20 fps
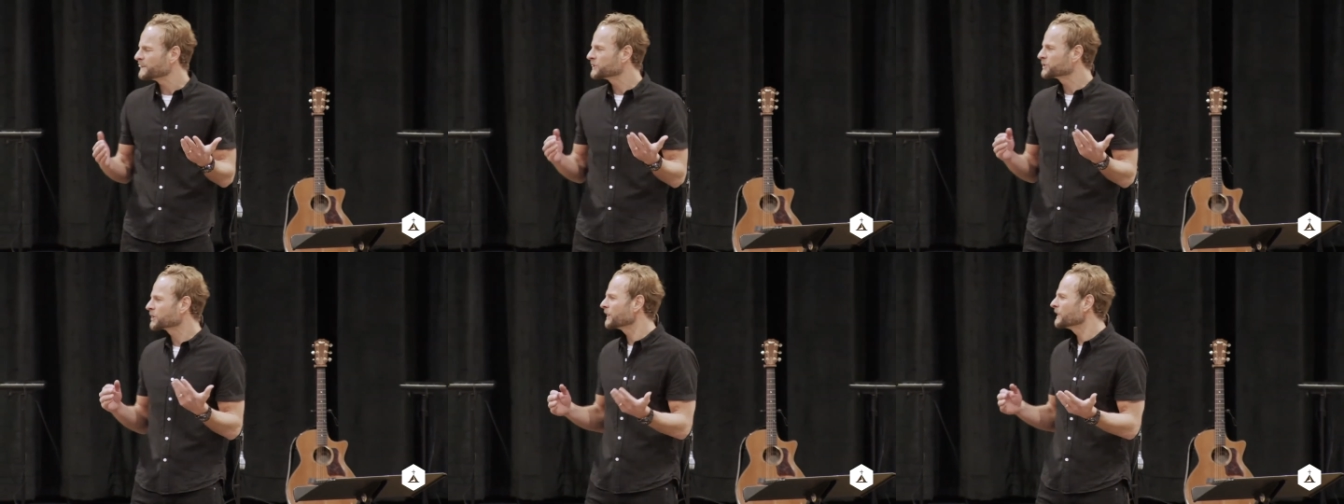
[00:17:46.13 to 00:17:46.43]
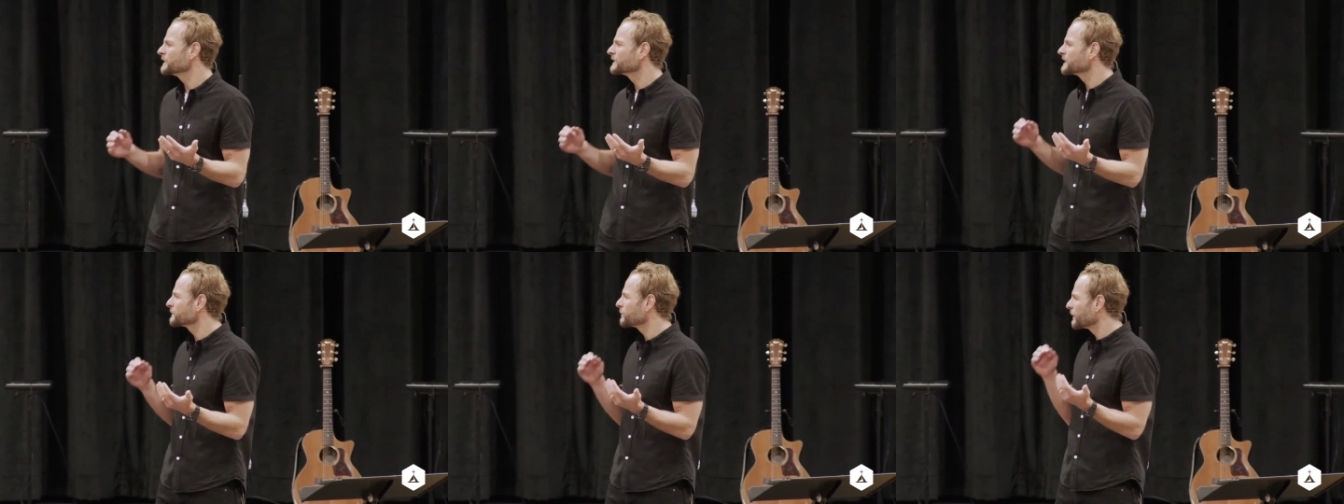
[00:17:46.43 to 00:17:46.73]

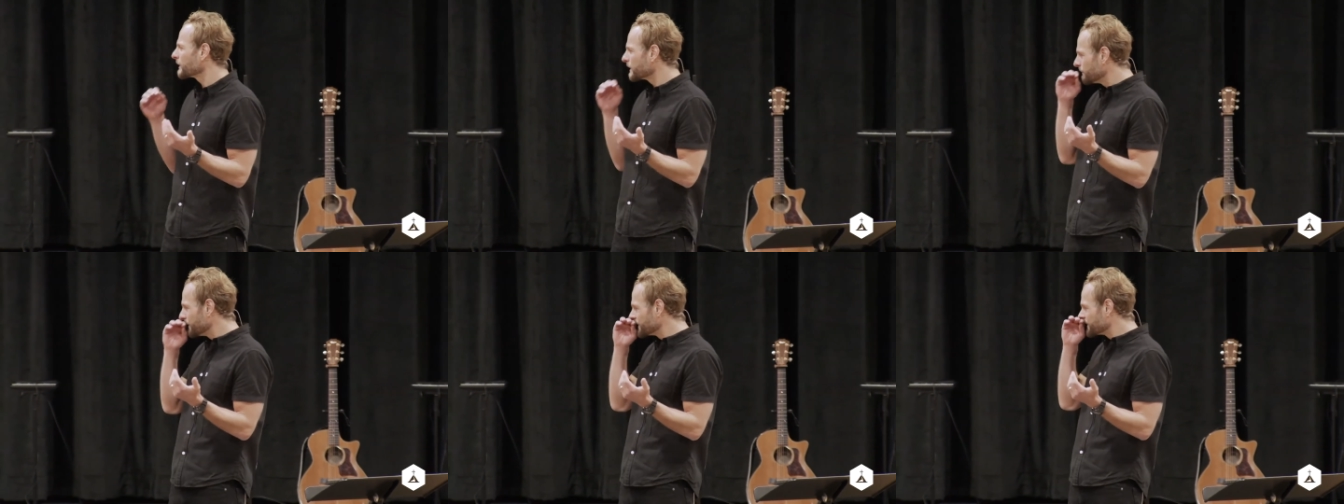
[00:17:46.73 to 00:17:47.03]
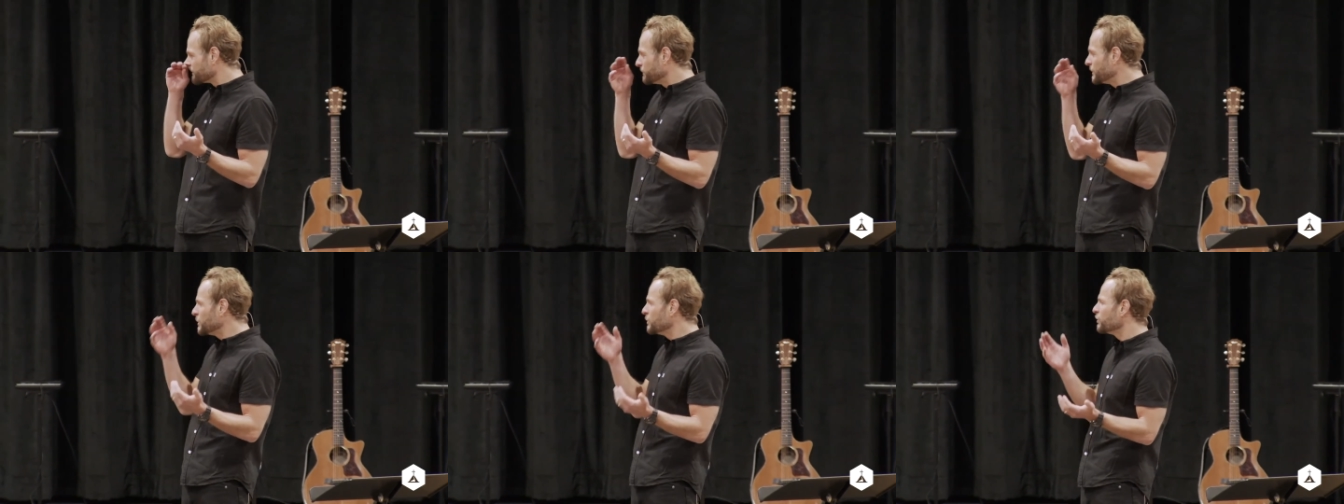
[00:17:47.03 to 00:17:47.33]
church is one of the
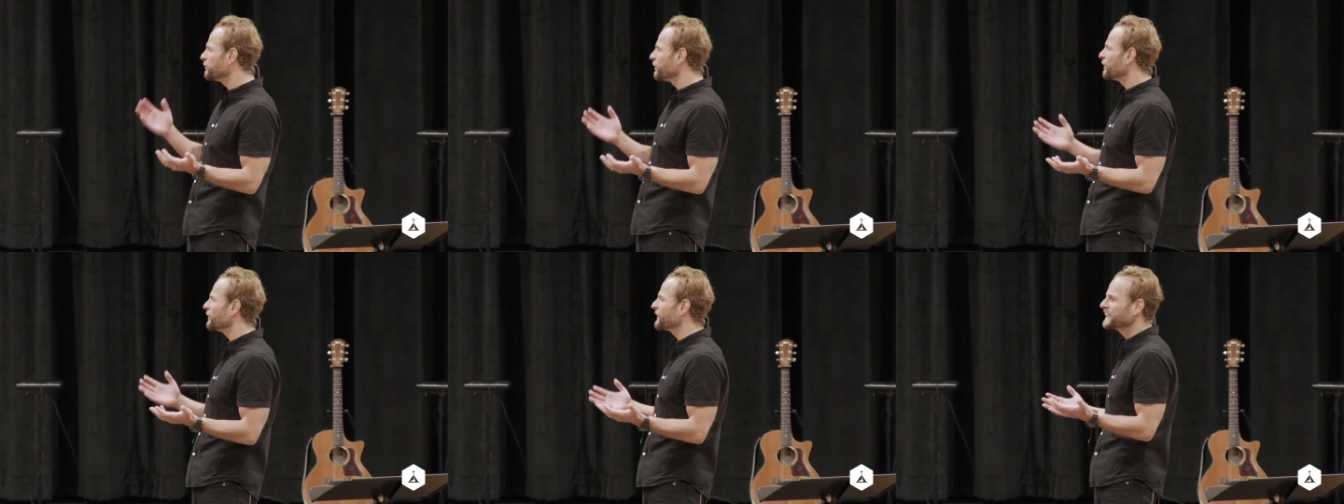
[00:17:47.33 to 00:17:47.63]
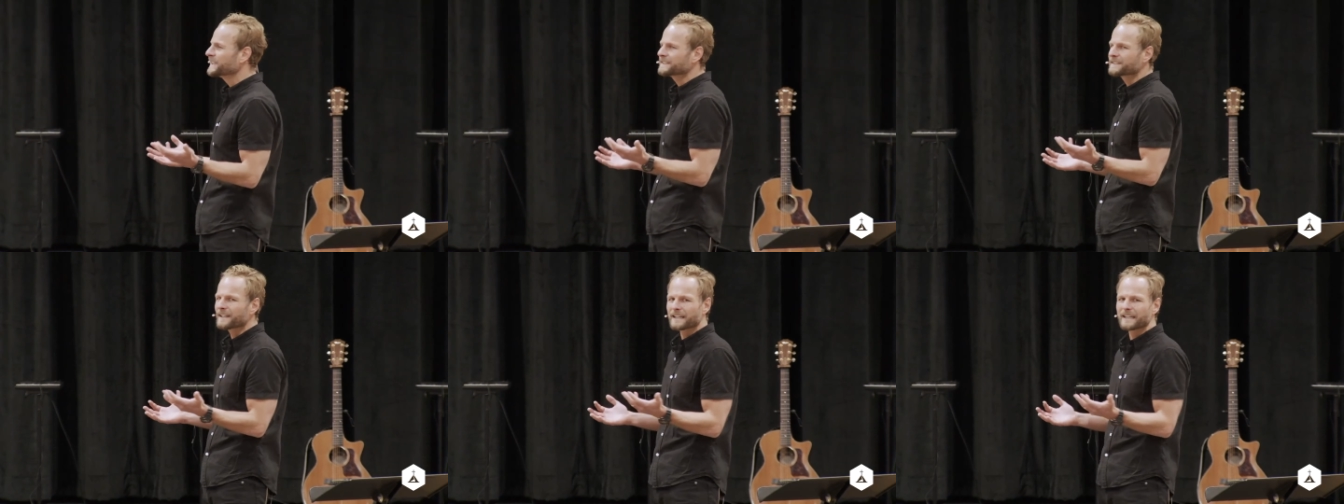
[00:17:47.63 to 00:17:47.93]
most beautiful
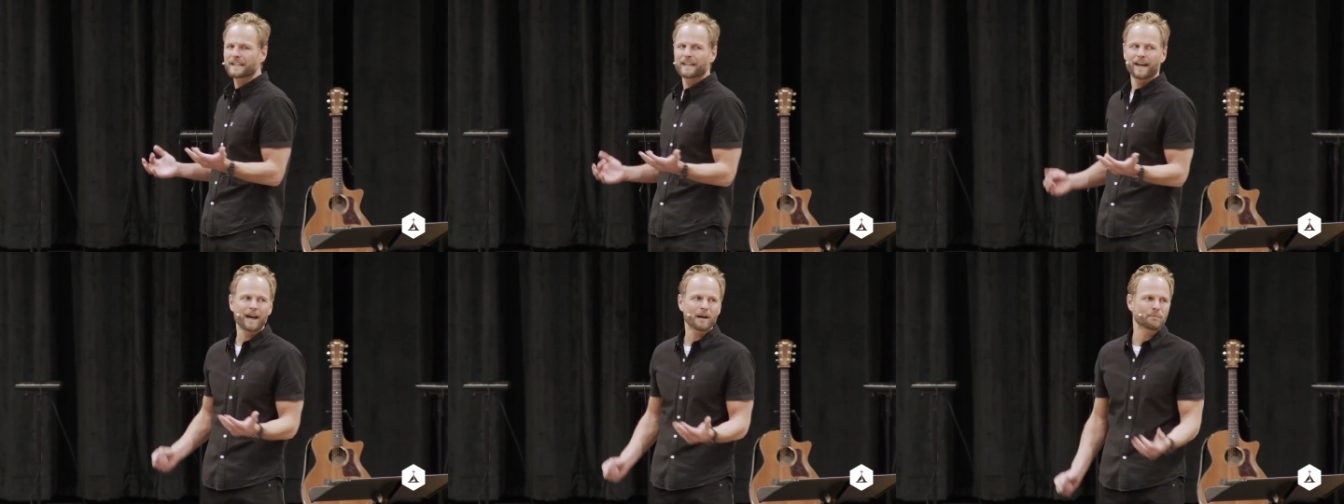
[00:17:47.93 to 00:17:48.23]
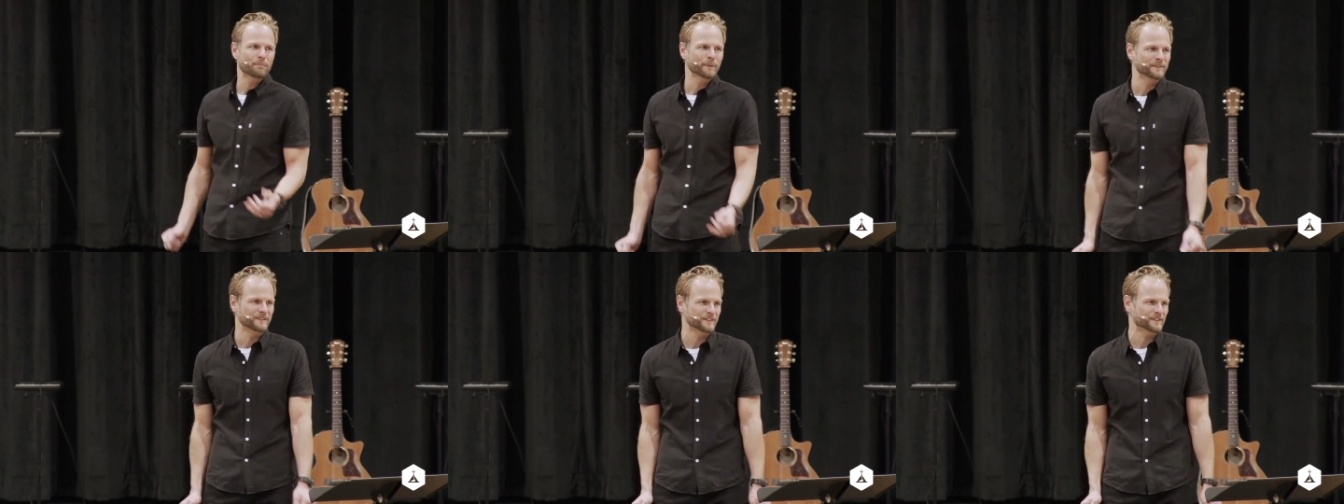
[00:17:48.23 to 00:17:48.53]
things that can
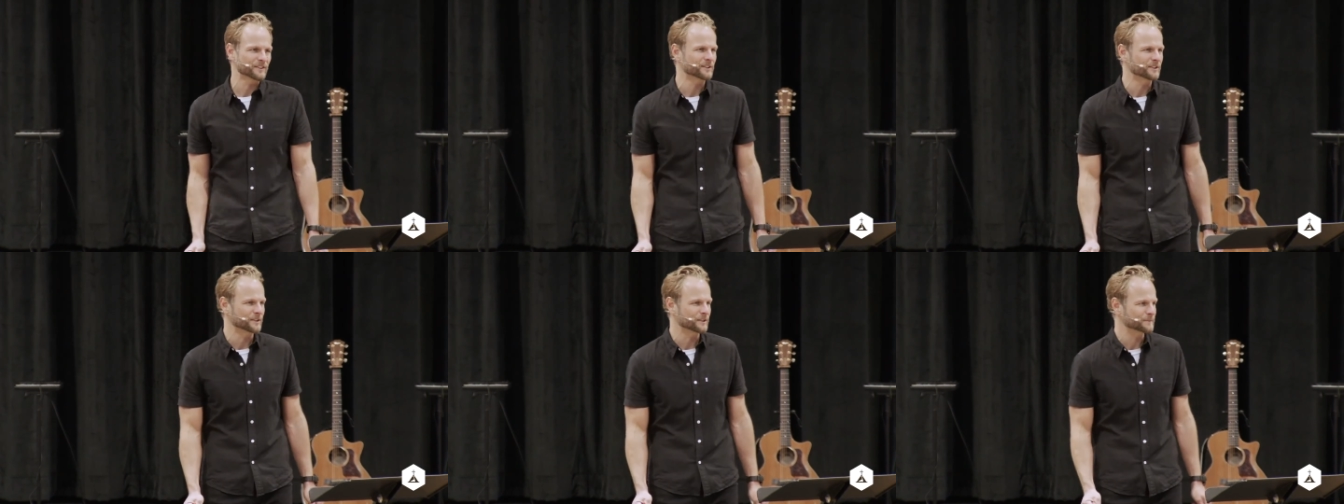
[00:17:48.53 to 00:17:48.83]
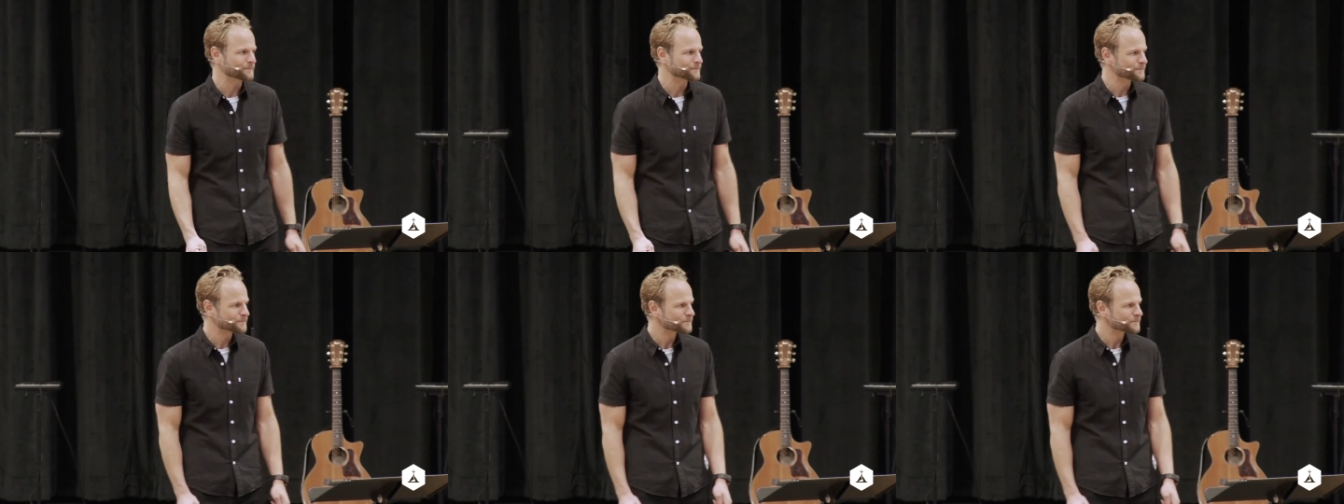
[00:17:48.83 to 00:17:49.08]
happen to you.